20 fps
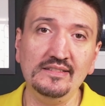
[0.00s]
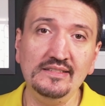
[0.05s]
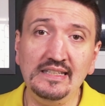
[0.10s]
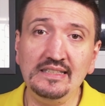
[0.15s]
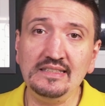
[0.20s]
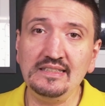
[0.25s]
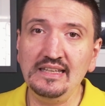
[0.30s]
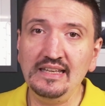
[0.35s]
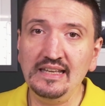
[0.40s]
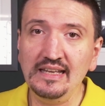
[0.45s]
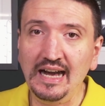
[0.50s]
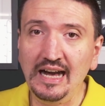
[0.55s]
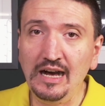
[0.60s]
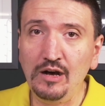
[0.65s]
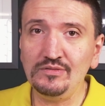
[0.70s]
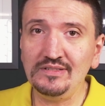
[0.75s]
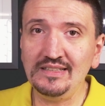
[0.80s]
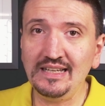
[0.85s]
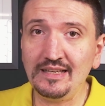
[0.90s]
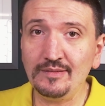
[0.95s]
This is
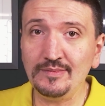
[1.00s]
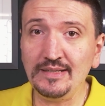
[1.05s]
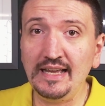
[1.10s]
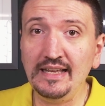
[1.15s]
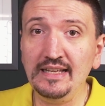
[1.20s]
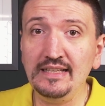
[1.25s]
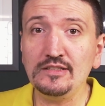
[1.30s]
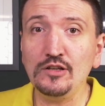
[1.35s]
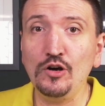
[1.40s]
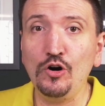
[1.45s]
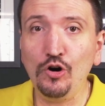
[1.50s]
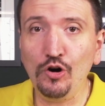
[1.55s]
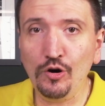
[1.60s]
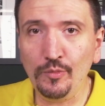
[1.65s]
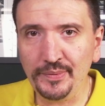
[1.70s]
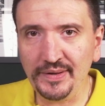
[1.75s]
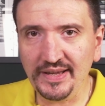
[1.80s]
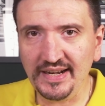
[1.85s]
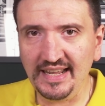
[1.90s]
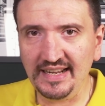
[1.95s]
how the camera is
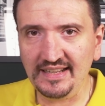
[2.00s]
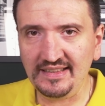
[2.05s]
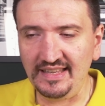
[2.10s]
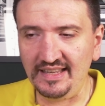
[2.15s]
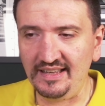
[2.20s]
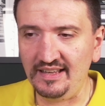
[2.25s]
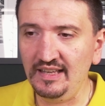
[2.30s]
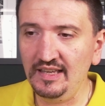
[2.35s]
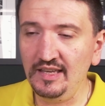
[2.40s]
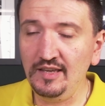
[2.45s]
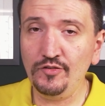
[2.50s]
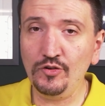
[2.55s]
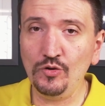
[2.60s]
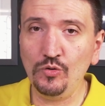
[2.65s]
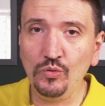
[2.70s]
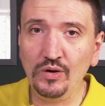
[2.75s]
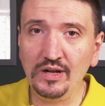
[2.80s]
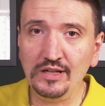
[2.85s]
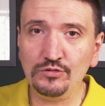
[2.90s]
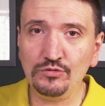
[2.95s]
operating. If you
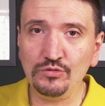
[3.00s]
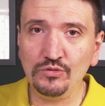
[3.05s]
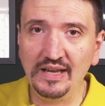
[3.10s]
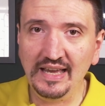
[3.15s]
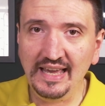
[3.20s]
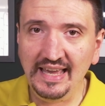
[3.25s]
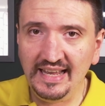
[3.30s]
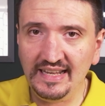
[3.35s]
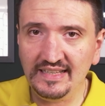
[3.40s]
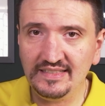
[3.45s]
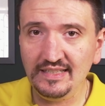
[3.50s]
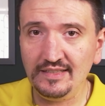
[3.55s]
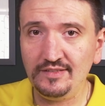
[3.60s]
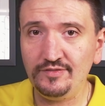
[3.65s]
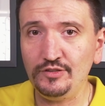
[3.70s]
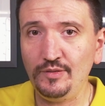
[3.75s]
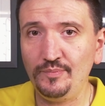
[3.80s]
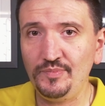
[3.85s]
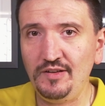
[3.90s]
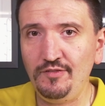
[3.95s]
want to exit
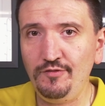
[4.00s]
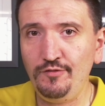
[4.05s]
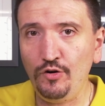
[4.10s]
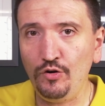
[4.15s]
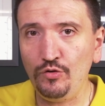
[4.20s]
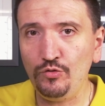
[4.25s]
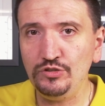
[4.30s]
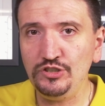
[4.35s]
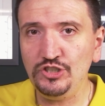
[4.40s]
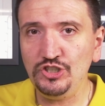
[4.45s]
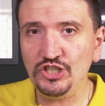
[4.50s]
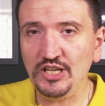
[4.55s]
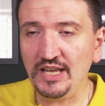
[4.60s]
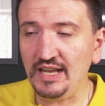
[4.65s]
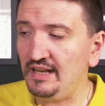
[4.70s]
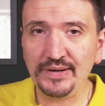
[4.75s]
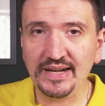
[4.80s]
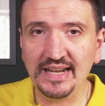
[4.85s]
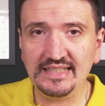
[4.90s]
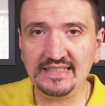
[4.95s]
from the focus
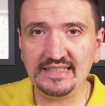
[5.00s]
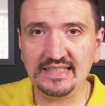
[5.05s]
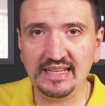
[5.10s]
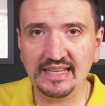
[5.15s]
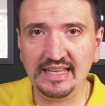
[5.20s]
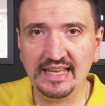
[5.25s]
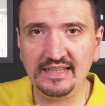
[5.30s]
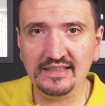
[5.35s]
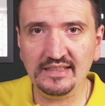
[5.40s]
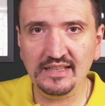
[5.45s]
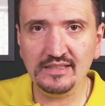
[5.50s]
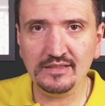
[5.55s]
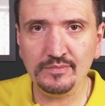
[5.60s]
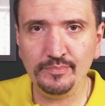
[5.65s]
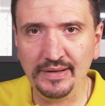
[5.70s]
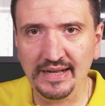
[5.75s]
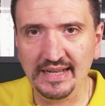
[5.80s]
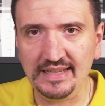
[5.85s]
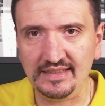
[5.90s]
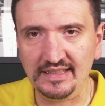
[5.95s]
check, press again this
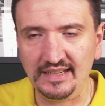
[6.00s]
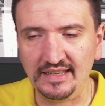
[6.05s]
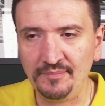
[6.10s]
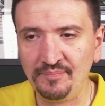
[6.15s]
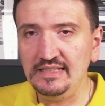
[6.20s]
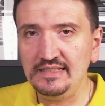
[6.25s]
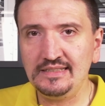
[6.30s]
button.